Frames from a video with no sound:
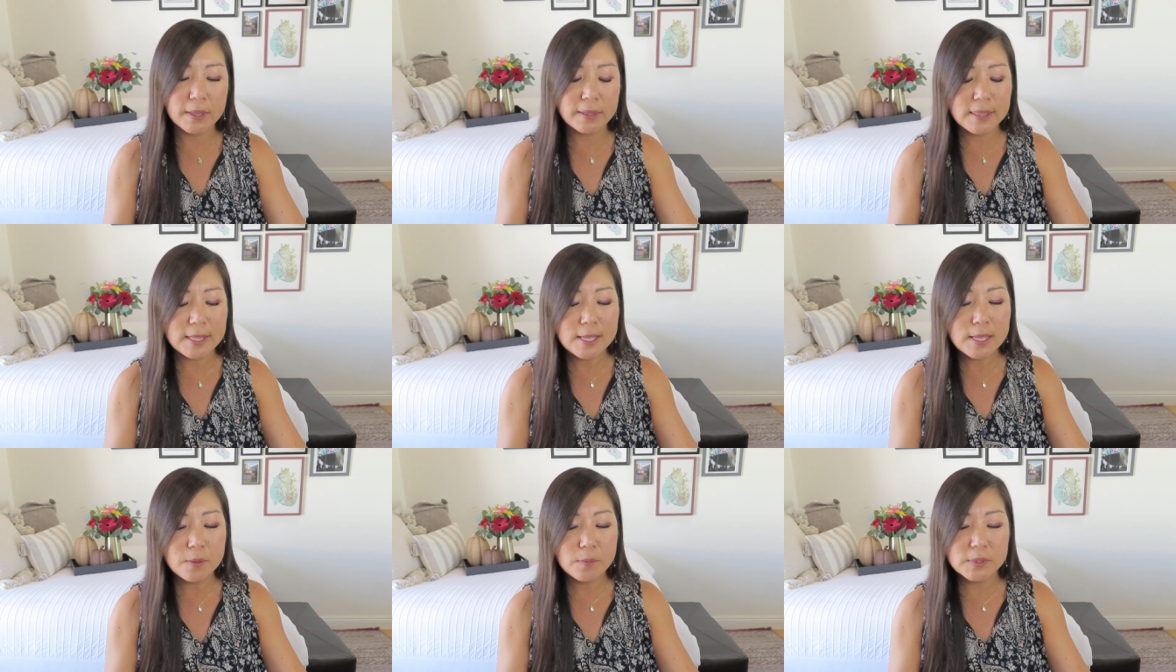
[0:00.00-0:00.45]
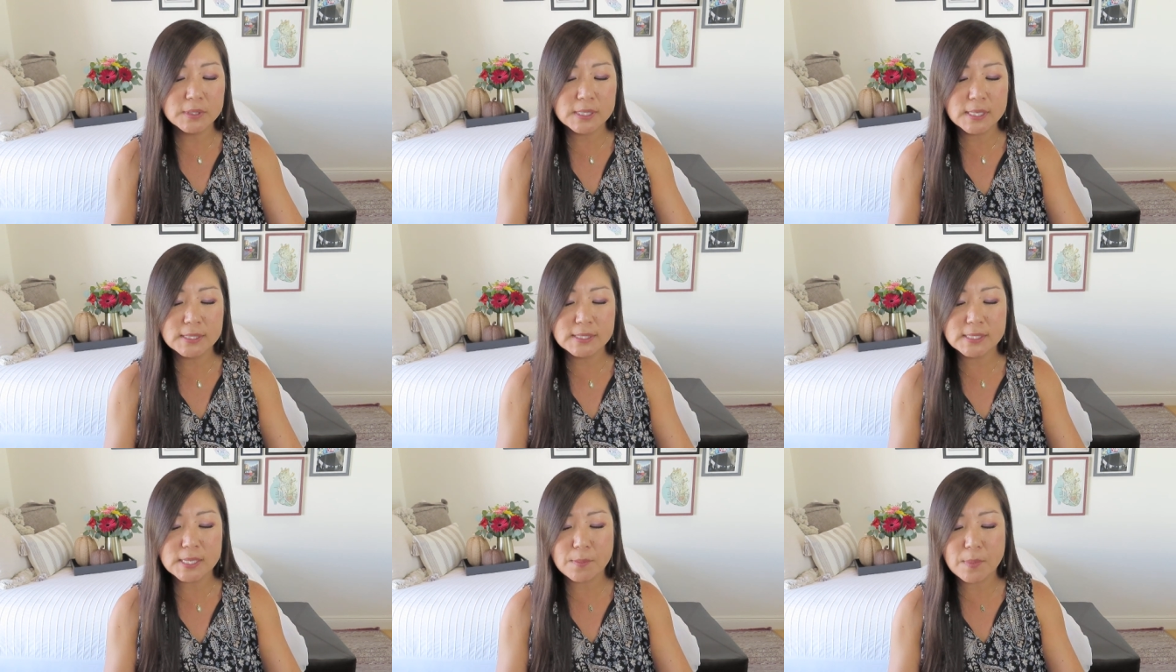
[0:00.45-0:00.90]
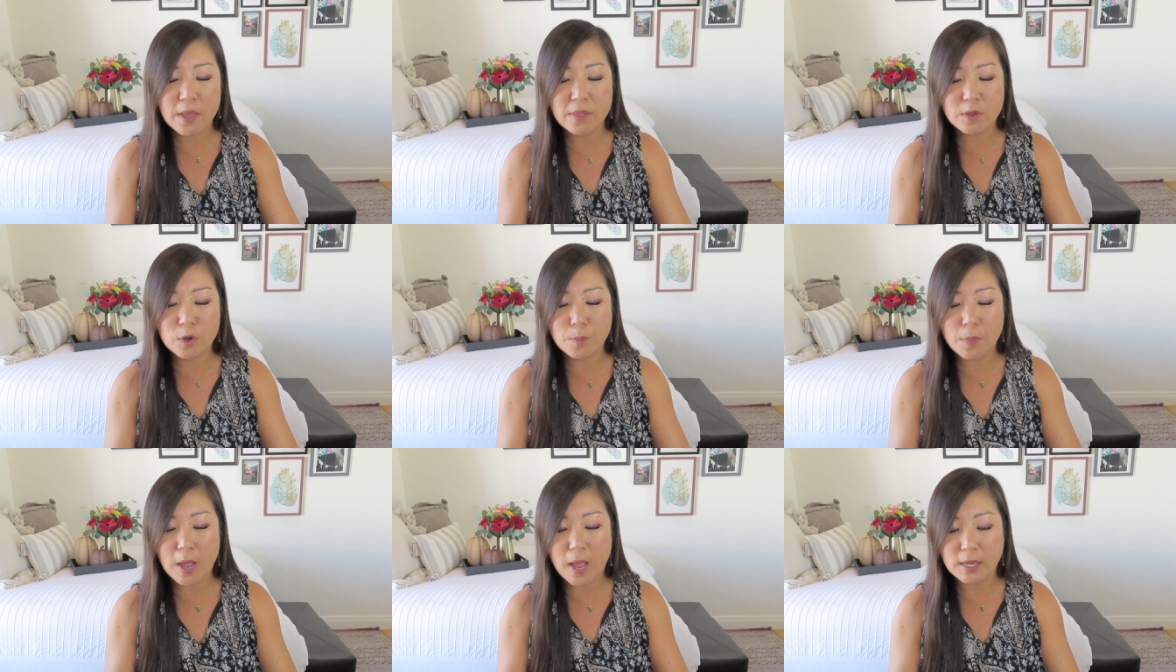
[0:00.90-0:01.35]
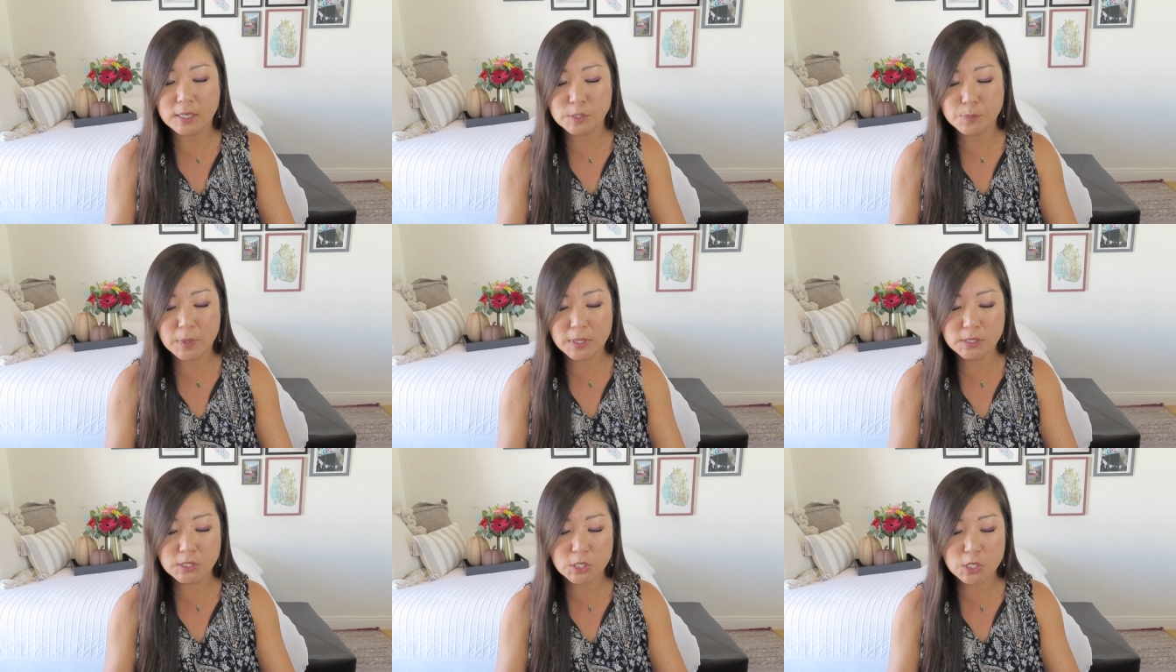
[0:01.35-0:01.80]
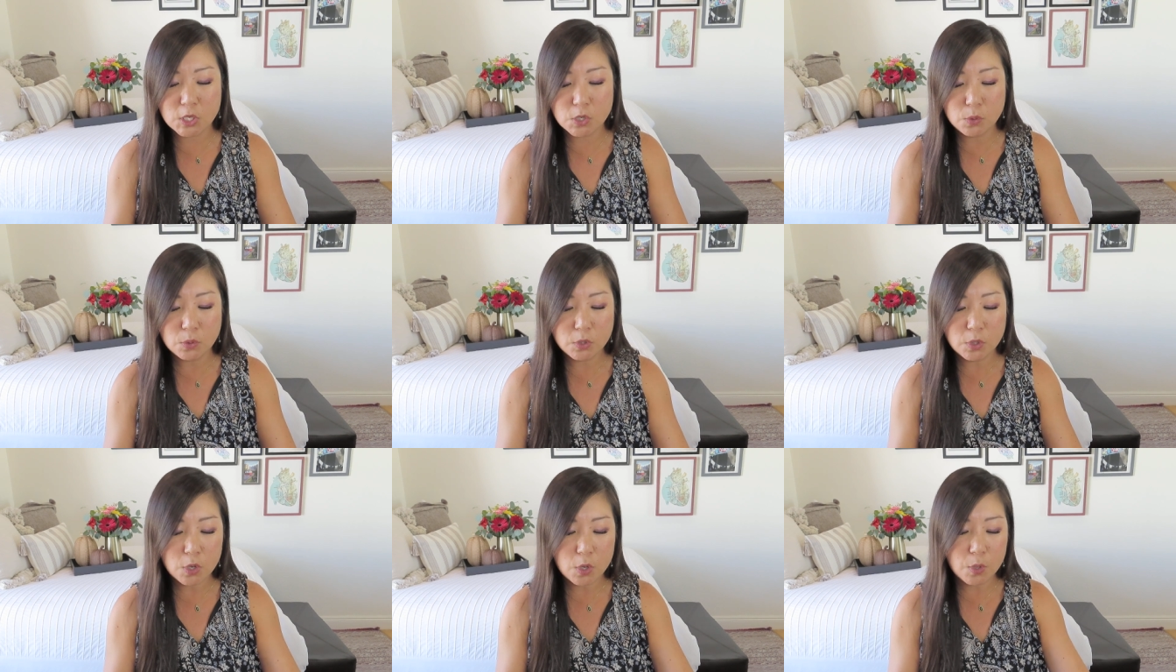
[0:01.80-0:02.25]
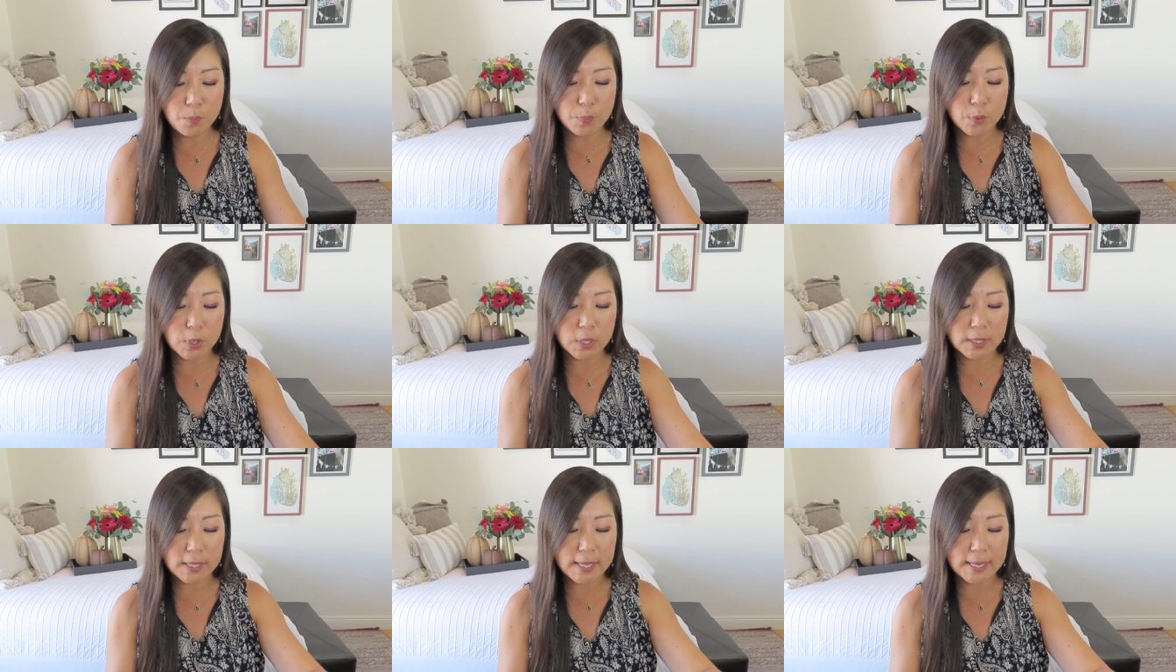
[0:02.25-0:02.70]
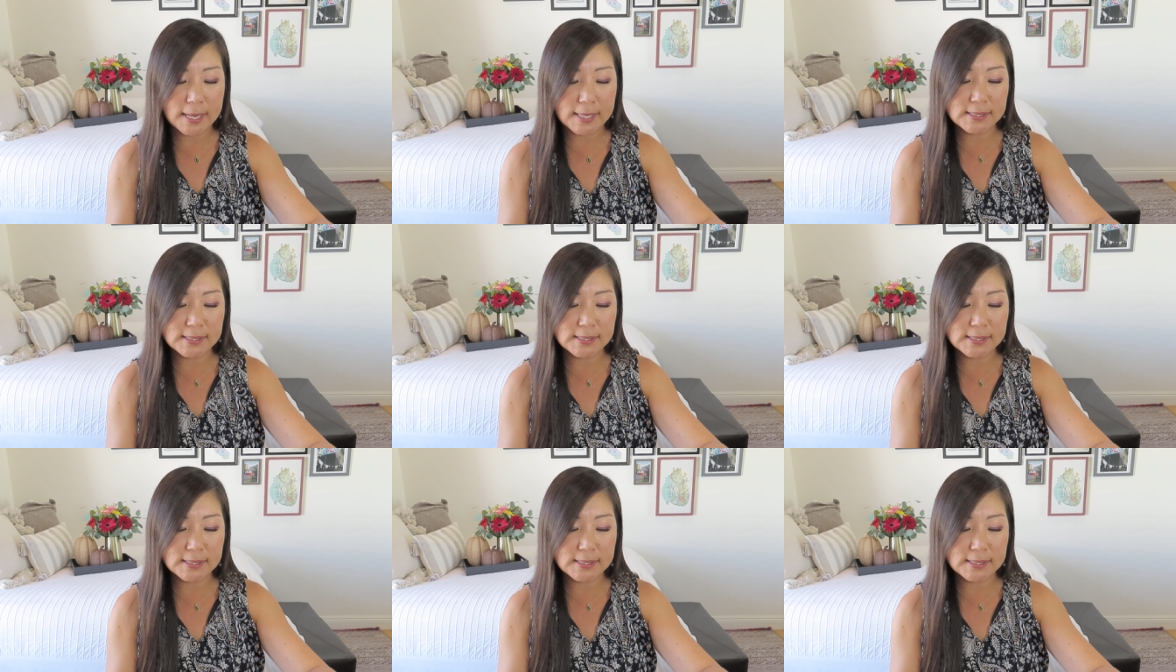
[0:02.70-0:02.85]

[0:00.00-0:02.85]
I think it was in some other box, but it's a cute little booklet.